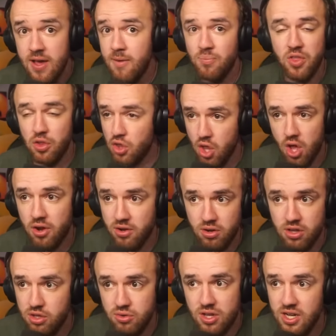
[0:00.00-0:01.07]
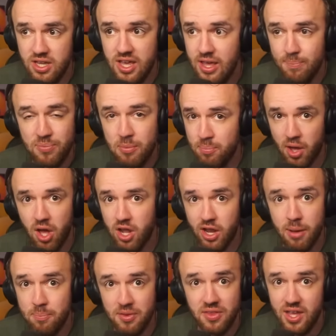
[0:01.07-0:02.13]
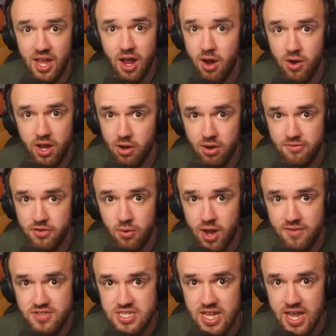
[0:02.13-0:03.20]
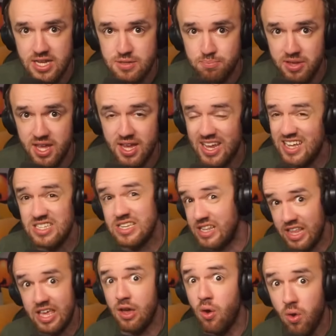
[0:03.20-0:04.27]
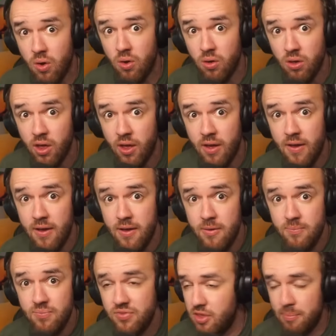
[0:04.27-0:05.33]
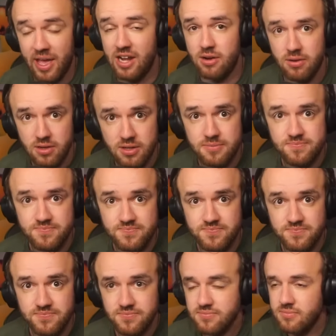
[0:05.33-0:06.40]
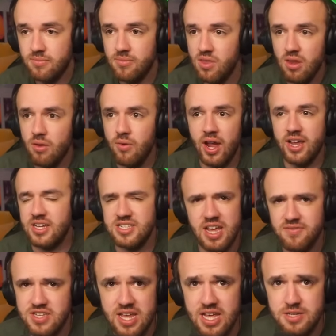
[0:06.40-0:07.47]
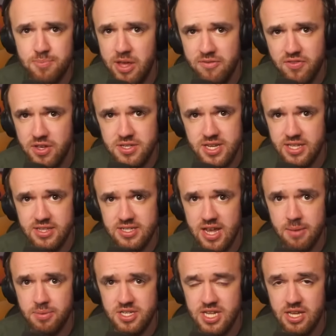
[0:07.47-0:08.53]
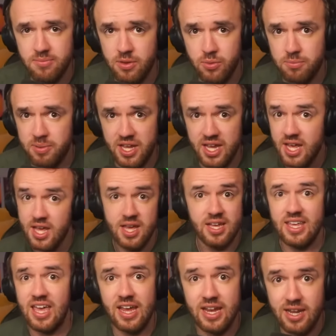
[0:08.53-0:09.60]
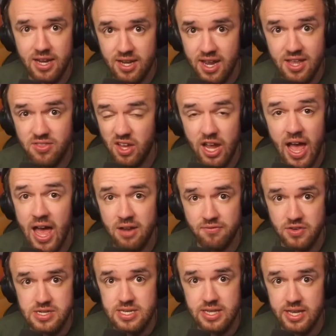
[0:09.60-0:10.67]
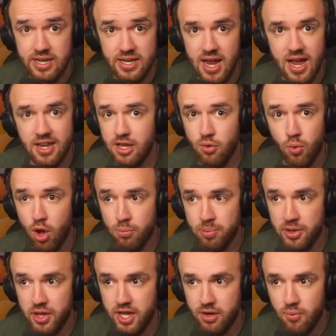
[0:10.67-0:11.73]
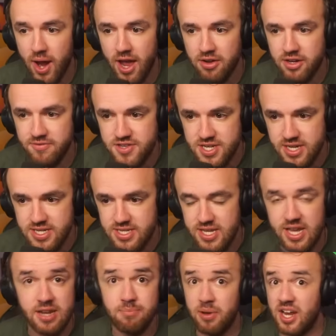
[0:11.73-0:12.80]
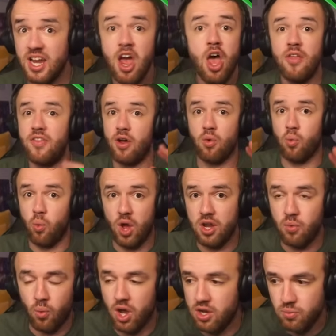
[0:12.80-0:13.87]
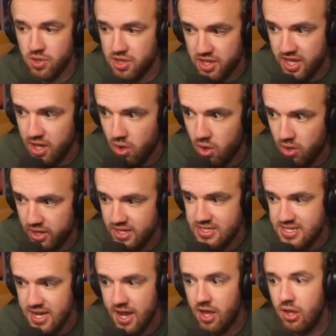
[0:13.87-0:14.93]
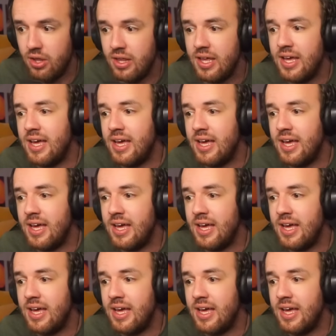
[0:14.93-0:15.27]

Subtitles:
the longer you can keep the ball up in the air here if you're FCSB against Lyon, the better. Right? Because FCSB feels like the type of team that would be kicking it in the Conference League, not Europa League round of 16. But they're 1-1 with Lyon until